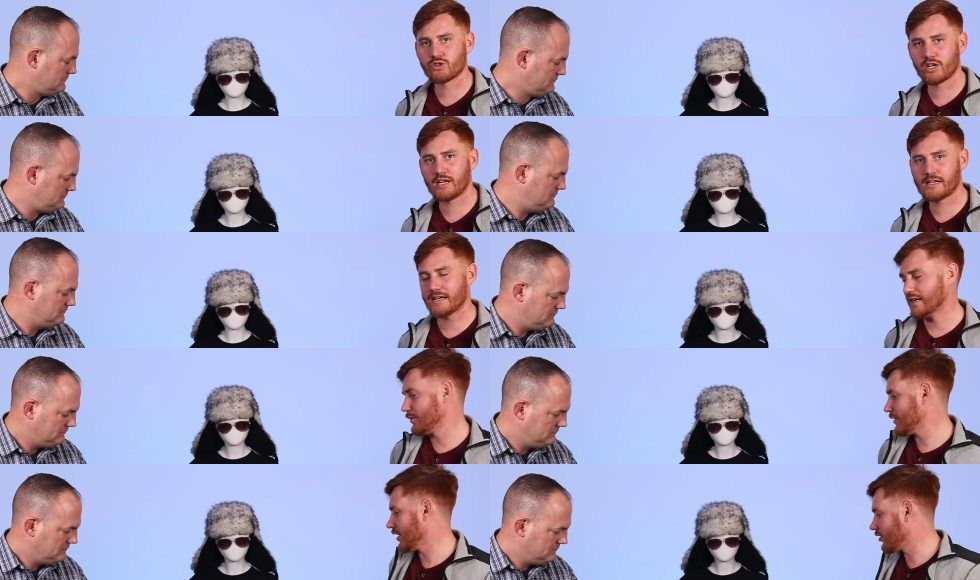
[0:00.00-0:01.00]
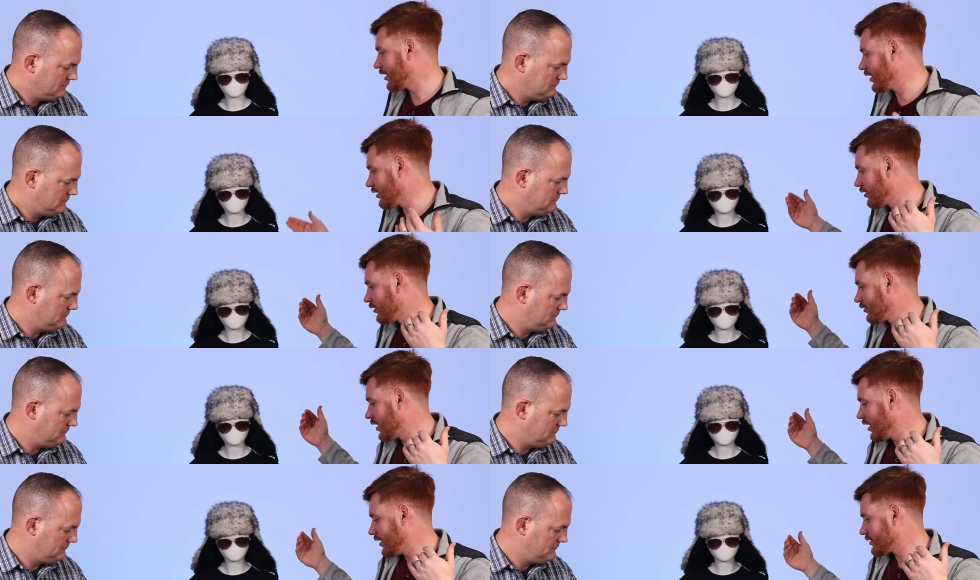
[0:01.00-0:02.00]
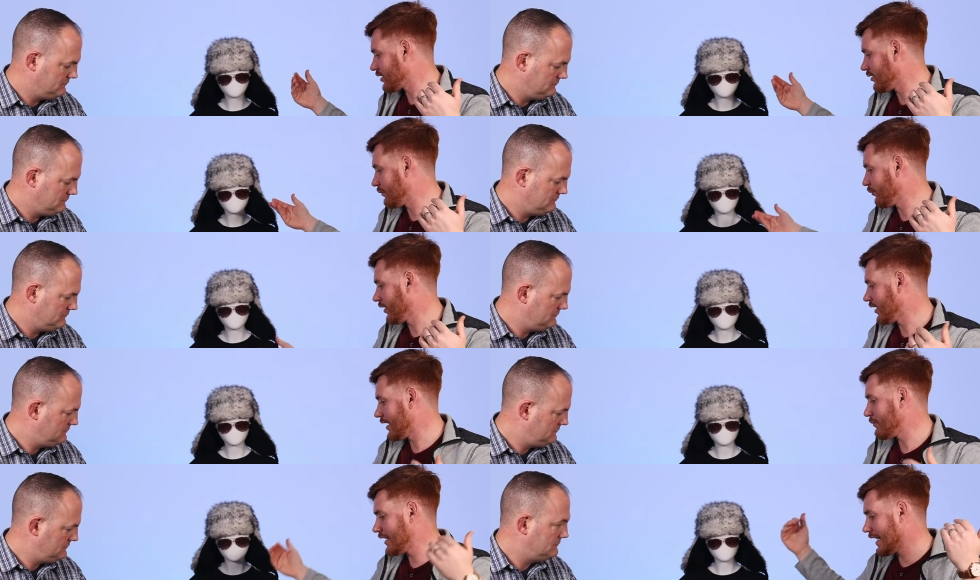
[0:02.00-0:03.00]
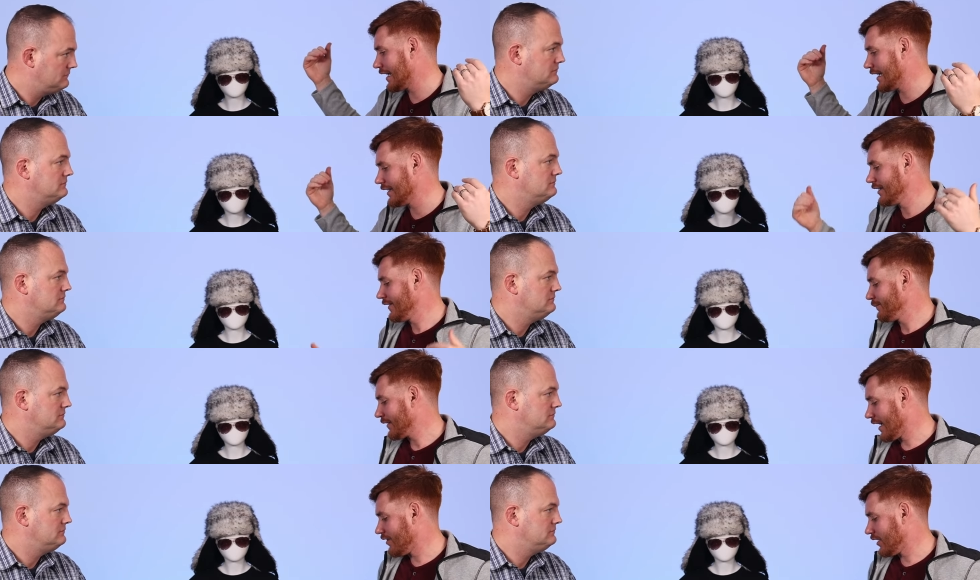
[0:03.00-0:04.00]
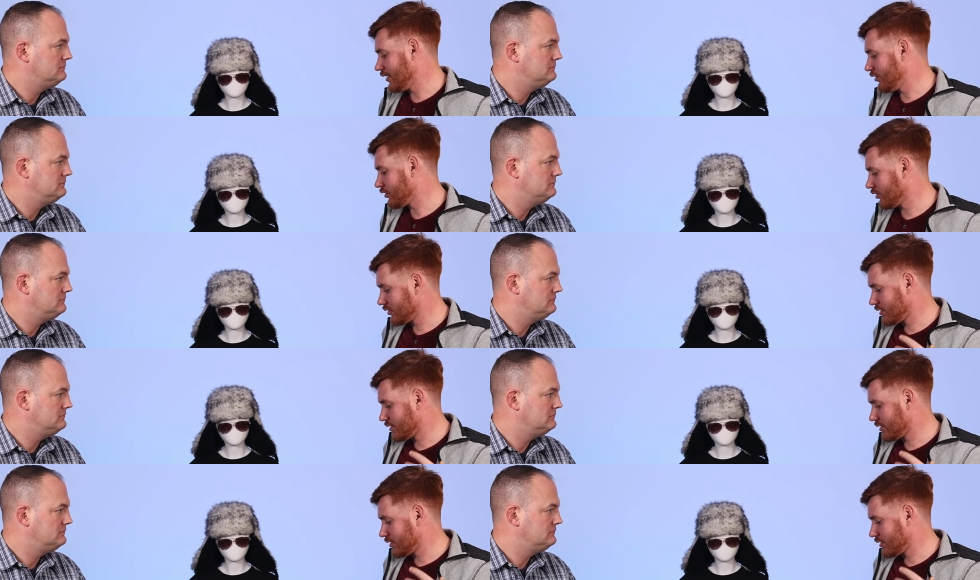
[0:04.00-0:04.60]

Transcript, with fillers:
Speaker 1: drink, Pellegrino, some lemonade, and then you throw